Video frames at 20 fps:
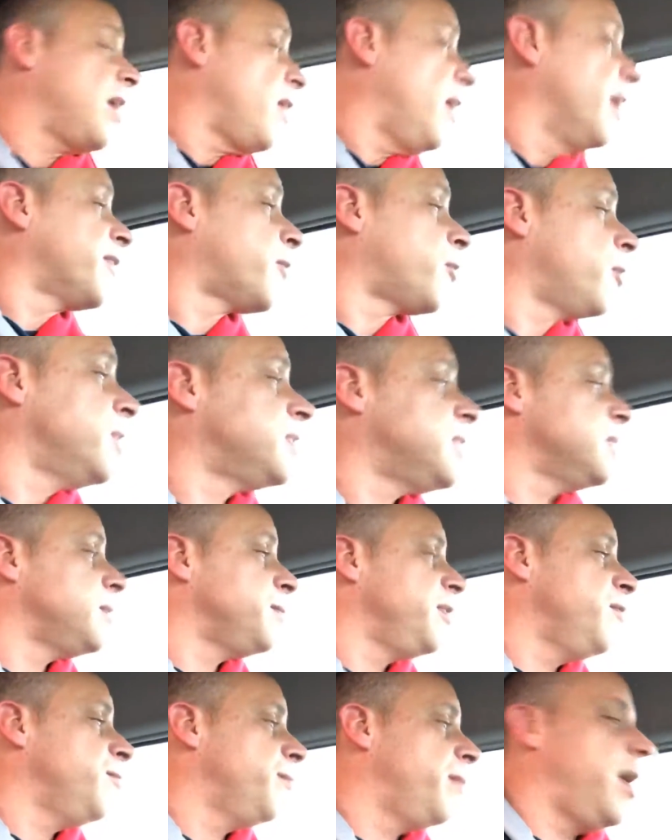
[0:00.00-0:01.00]
I like the criticism
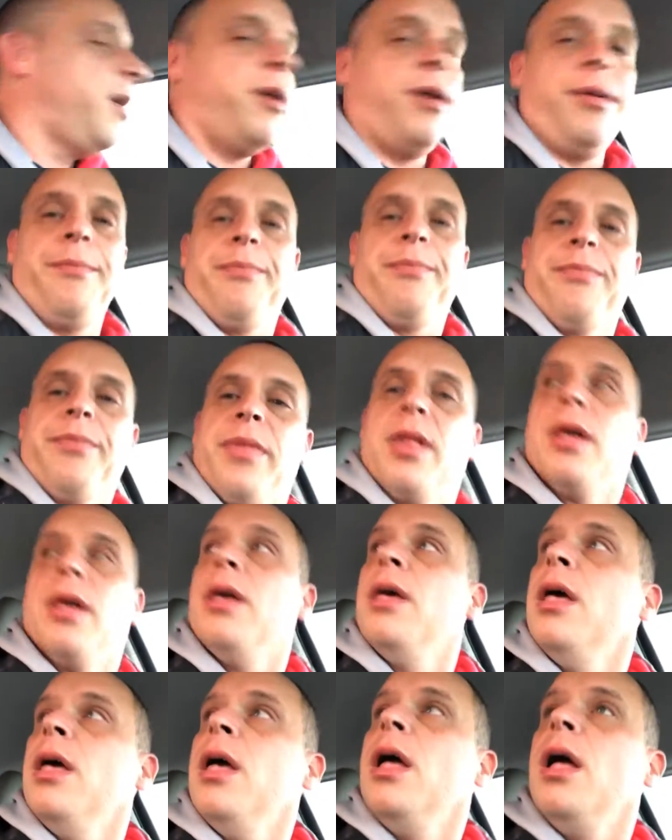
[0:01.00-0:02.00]
even better.
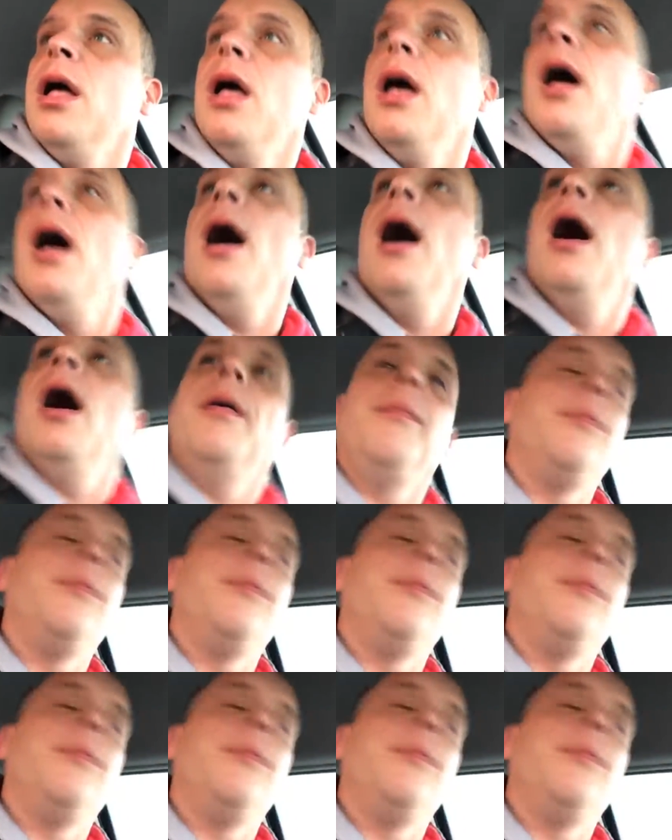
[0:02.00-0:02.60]
So